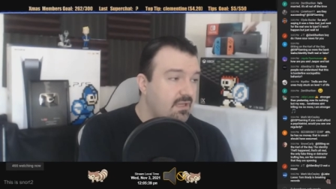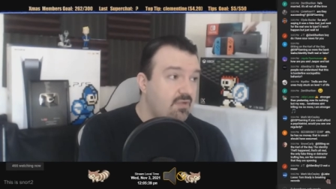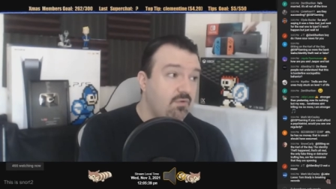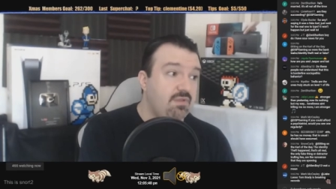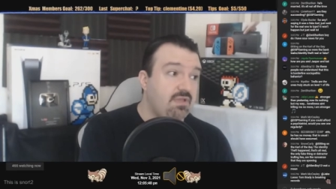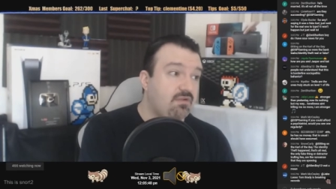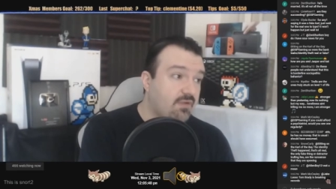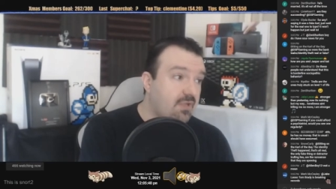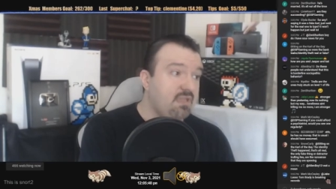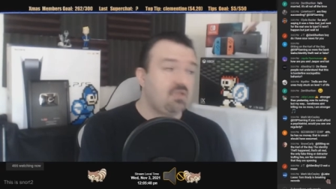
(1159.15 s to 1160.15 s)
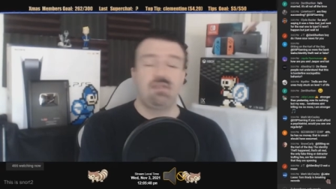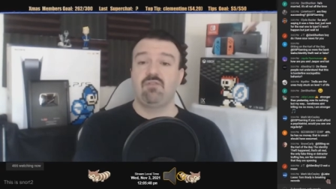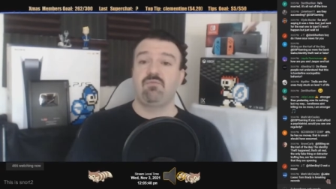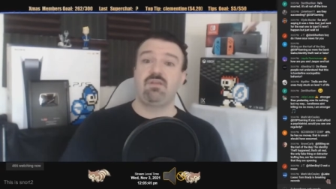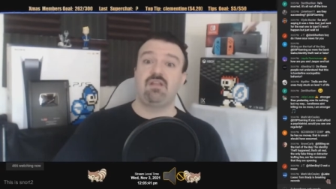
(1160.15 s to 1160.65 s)
It would be great
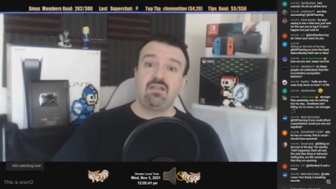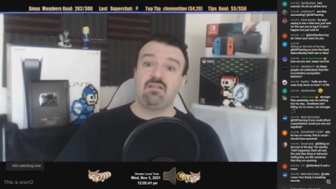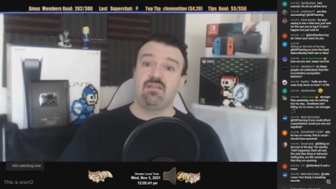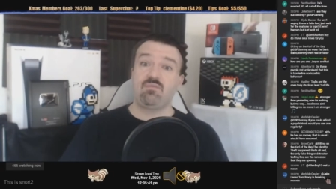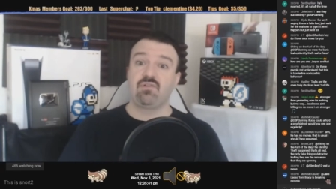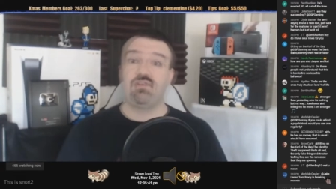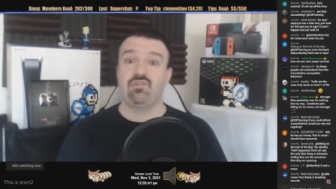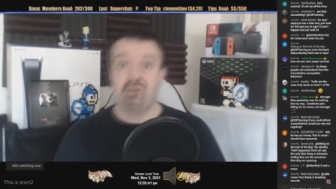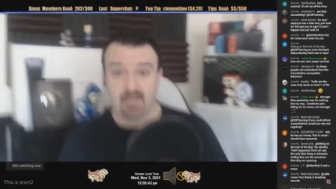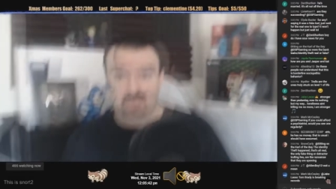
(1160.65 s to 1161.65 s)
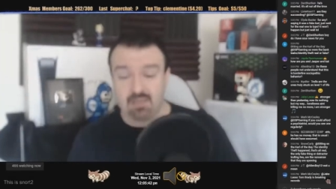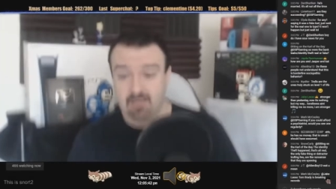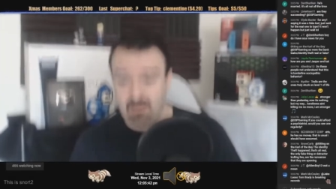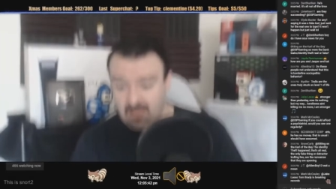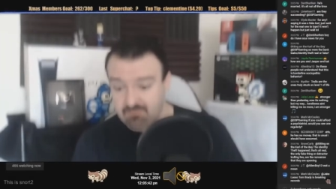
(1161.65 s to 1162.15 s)
if we could hit the tips goals today.
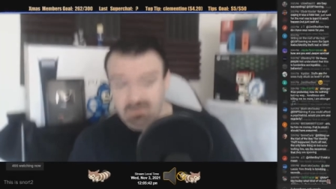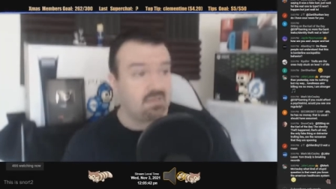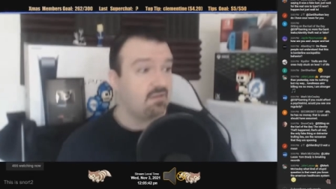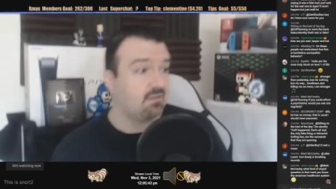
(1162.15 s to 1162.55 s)
I mean it.